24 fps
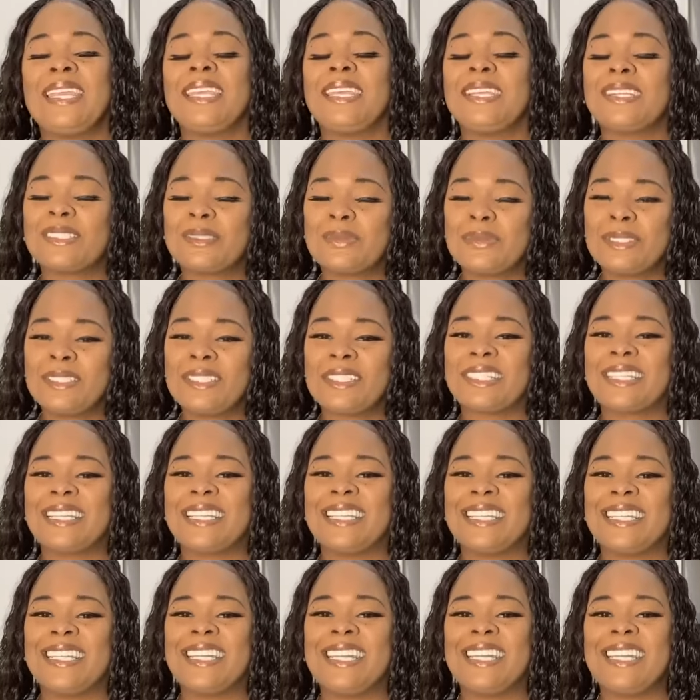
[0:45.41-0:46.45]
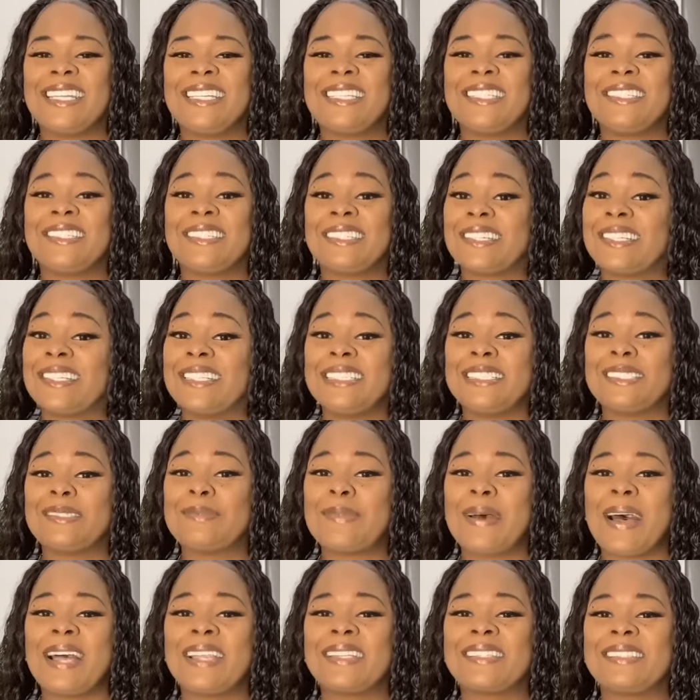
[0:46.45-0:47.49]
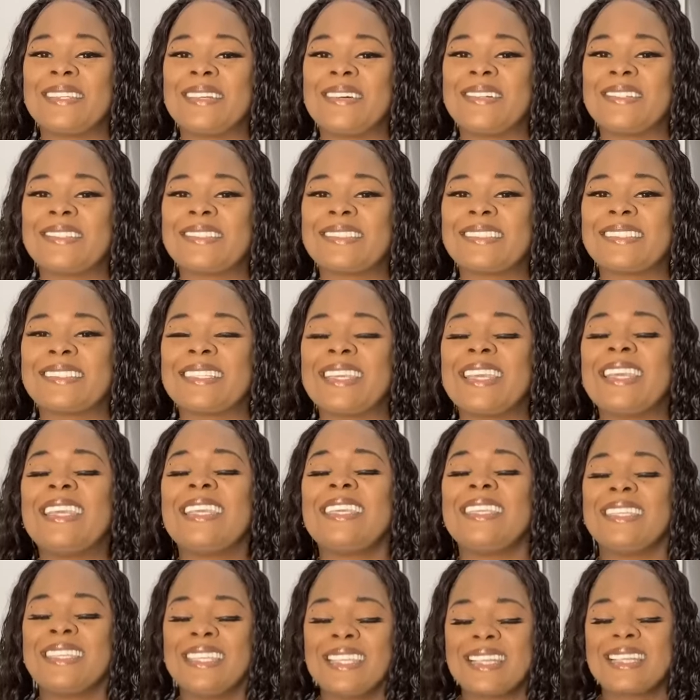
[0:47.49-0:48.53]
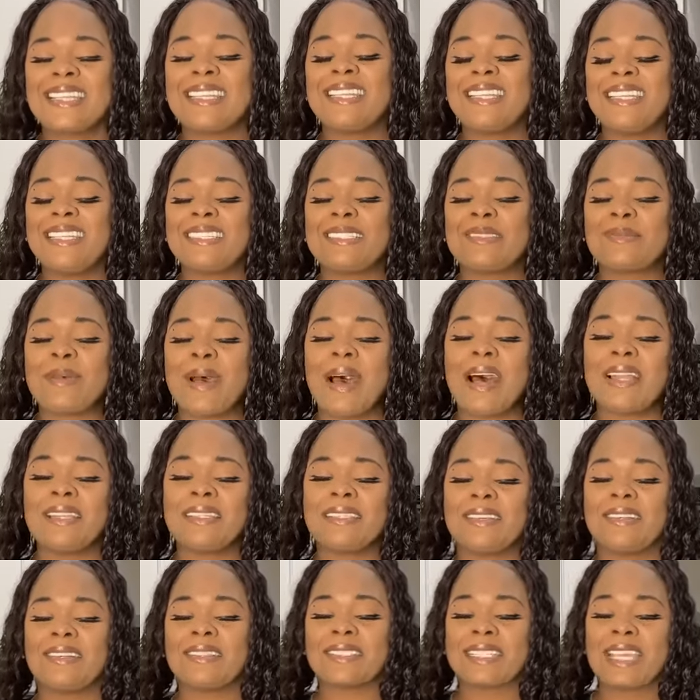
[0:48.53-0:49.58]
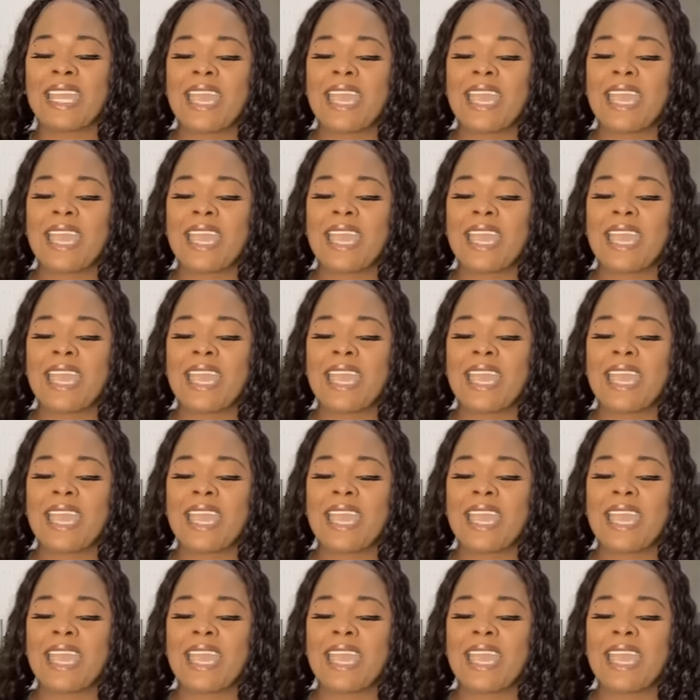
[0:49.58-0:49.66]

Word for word: Here's what you're gonna need. You're gonna need some hot dogs. You're gonna need some hot dogs.